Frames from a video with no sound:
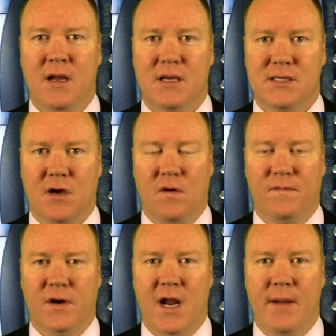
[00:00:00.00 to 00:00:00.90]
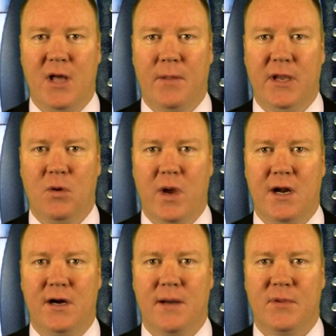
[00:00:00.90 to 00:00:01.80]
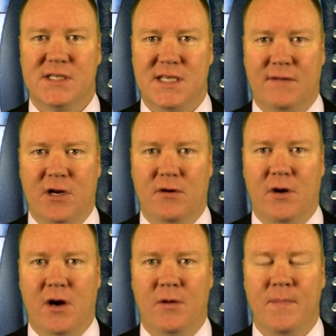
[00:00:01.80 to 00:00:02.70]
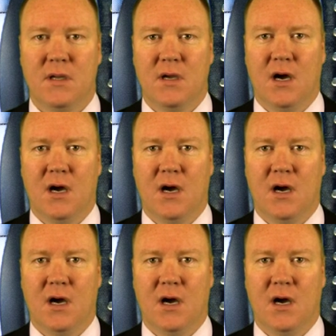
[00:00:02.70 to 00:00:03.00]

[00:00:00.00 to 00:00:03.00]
as I go for MLB winner number 7 in a row.